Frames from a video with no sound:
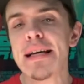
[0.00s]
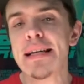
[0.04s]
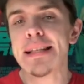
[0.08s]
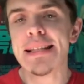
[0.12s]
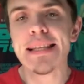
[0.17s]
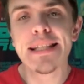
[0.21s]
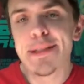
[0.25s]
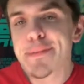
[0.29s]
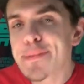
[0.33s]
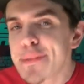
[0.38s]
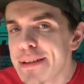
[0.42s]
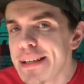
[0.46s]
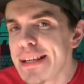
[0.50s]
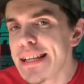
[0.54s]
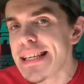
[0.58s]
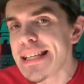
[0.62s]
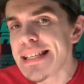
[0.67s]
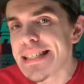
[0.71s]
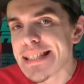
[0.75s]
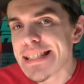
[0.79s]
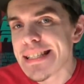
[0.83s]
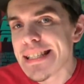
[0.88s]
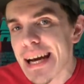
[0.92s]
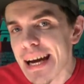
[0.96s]
This one
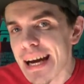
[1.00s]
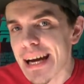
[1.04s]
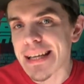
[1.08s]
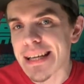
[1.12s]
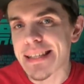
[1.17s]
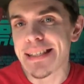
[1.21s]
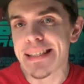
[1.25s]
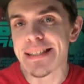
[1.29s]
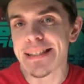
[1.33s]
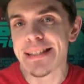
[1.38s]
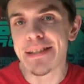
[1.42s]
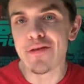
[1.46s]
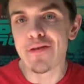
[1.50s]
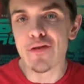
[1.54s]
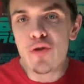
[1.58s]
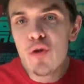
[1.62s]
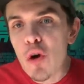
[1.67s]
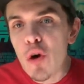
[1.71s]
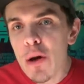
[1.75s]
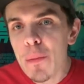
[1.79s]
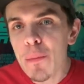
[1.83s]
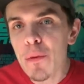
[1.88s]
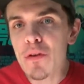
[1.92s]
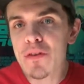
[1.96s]
is not. It's
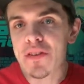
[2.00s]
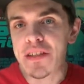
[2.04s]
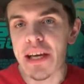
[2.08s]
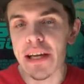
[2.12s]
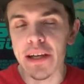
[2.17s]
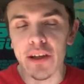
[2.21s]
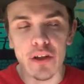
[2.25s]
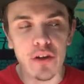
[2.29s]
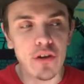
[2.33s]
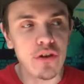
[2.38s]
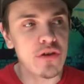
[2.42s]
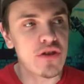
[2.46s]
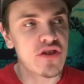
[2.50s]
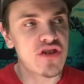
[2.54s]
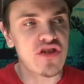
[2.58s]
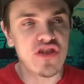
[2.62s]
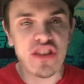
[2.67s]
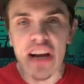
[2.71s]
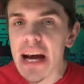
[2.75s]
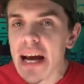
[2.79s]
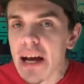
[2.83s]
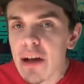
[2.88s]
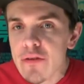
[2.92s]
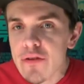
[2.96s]
enjoyable. It's got a good
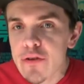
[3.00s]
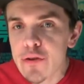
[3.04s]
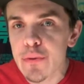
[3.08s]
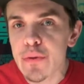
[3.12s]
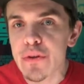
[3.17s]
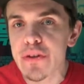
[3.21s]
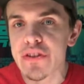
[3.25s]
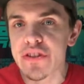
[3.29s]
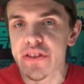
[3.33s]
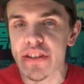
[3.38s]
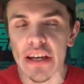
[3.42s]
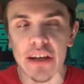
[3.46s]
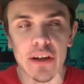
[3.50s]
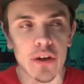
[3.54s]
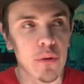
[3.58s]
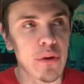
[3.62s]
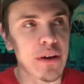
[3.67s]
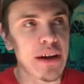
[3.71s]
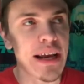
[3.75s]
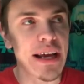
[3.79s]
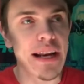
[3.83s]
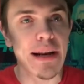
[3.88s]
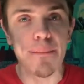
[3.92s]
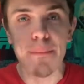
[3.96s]
style to it. It's got
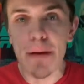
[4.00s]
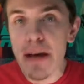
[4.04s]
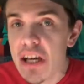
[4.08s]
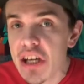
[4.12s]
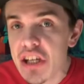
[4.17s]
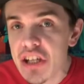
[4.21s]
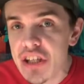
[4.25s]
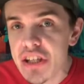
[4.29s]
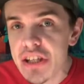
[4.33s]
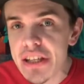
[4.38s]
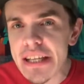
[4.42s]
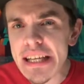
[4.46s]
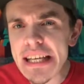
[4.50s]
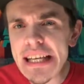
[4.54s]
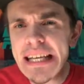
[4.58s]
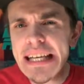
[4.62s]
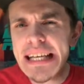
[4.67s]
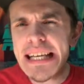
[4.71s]
great animation.